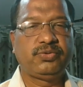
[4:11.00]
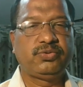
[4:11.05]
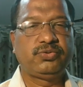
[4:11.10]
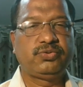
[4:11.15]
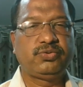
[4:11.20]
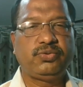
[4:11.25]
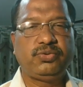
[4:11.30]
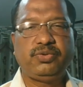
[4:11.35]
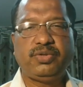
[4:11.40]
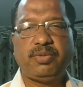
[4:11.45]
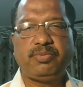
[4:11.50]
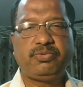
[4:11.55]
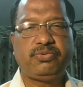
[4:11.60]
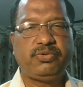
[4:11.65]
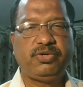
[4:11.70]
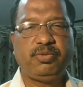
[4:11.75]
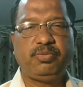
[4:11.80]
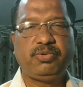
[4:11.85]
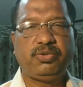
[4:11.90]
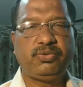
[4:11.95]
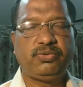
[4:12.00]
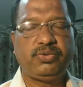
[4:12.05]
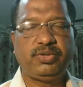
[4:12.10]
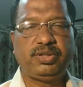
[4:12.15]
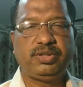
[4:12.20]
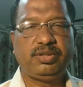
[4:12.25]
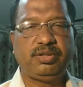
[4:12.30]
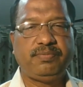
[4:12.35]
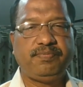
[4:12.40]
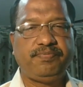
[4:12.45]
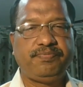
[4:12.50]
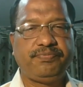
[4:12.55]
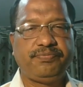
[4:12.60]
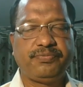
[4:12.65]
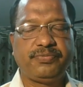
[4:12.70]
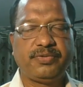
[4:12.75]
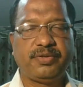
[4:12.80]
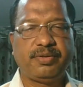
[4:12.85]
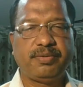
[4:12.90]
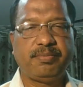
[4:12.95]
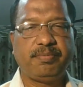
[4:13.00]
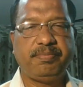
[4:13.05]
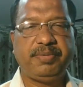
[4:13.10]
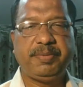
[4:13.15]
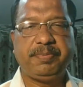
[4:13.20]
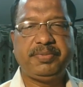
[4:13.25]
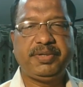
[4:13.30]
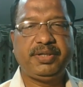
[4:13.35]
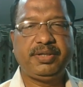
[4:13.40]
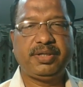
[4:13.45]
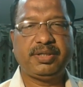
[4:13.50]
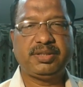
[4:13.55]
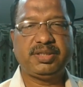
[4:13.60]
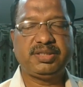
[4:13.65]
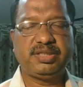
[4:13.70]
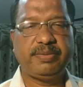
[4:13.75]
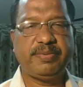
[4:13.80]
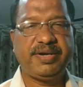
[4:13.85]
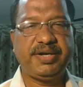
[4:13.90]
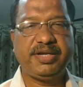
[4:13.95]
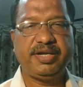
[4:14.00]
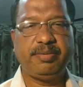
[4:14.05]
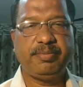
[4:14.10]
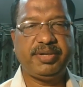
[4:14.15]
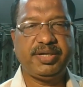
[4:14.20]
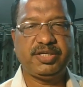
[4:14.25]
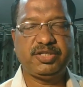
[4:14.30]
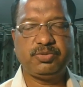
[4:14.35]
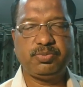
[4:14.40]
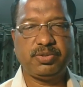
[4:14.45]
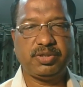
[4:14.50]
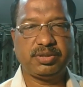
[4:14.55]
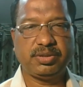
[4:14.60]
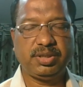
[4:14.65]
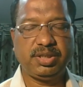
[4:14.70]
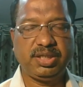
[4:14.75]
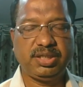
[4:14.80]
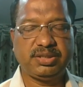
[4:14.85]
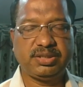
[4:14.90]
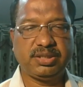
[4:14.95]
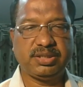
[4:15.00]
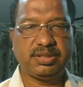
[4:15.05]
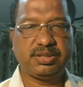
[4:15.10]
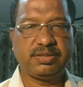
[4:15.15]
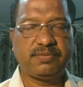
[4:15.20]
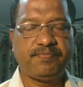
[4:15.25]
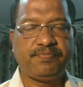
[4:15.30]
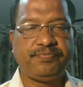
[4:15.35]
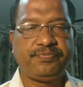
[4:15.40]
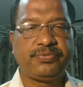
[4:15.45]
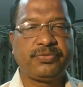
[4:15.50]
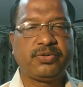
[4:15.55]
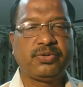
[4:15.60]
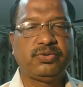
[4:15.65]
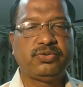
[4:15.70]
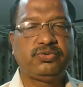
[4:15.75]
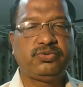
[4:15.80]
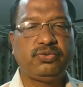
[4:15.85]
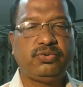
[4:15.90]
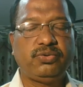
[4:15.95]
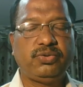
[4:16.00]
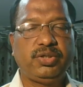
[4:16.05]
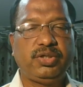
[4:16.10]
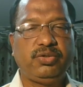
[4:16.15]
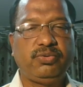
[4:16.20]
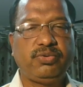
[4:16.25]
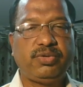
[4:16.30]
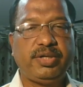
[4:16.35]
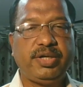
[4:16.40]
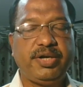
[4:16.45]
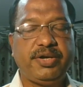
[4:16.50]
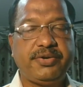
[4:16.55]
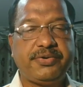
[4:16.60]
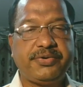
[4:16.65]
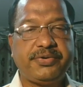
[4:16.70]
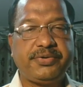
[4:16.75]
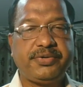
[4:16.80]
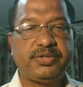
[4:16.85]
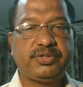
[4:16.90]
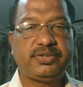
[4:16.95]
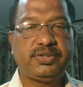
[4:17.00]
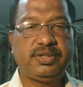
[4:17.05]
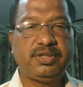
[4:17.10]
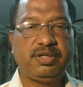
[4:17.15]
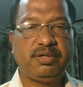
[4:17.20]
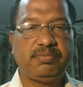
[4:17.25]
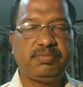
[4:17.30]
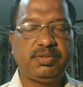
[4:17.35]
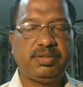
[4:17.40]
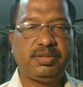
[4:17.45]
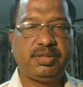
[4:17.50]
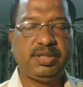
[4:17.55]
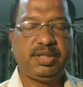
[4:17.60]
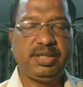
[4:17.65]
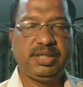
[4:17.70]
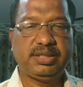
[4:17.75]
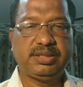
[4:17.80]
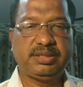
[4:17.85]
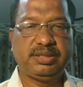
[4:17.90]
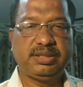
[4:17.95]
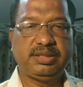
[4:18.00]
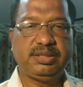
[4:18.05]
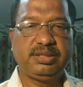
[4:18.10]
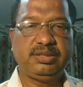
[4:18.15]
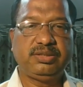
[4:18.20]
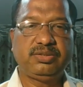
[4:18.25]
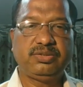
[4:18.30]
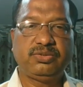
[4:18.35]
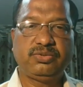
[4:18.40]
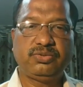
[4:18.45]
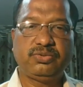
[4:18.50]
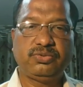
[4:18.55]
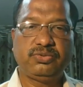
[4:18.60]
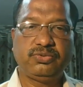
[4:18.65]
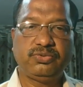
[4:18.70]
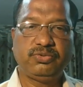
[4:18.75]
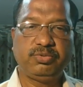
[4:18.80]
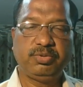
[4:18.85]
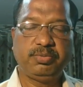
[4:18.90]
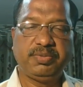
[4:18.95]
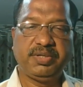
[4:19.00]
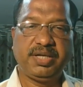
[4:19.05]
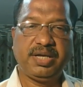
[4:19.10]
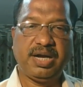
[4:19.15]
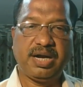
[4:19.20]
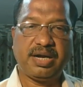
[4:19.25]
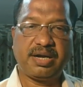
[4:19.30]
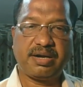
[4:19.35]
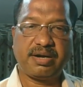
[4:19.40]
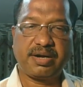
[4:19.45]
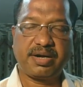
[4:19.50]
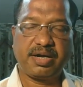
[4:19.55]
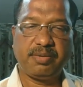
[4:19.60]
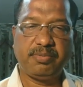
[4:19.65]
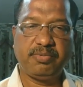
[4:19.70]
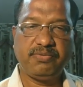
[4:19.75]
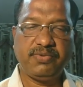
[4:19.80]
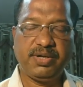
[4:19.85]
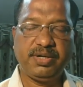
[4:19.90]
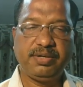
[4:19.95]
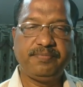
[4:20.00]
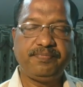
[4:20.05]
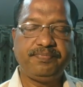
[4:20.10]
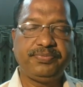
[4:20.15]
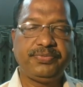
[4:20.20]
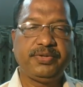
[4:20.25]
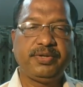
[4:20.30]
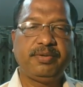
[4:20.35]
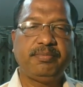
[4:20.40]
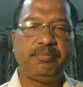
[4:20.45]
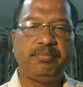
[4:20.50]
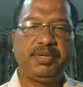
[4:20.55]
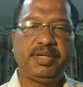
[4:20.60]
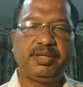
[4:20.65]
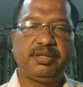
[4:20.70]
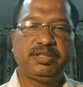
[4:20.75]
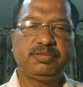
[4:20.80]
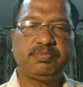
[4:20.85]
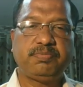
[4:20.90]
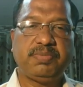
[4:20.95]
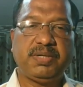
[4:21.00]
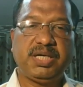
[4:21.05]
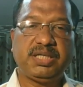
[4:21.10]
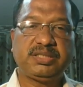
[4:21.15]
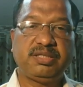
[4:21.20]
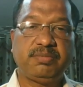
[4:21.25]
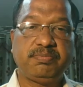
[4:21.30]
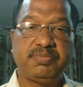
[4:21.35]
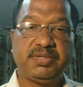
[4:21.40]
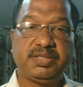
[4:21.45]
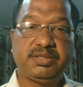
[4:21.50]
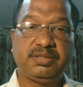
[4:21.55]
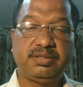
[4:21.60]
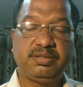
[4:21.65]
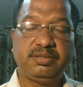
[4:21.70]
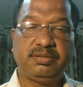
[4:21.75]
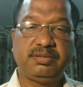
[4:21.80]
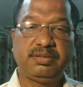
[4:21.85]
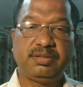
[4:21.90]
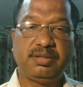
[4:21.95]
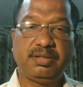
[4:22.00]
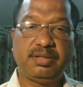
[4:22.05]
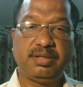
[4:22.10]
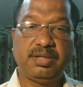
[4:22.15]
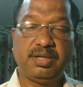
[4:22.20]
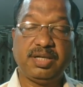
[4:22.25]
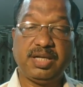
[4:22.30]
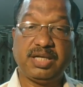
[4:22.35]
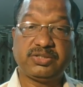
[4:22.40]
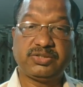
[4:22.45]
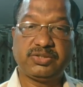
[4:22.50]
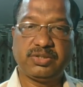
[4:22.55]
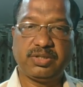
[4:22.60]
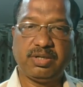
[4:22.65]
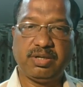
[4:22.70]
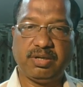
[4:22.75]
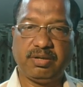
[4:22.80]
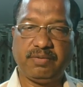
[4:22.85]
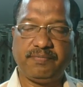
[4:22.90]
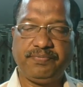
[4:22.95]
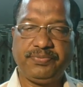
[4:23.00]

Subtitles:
so you have to devote only the 15 or the 17 minutes for the essays. So your introduction of the essay should be very attractive one, because first impression lasts long.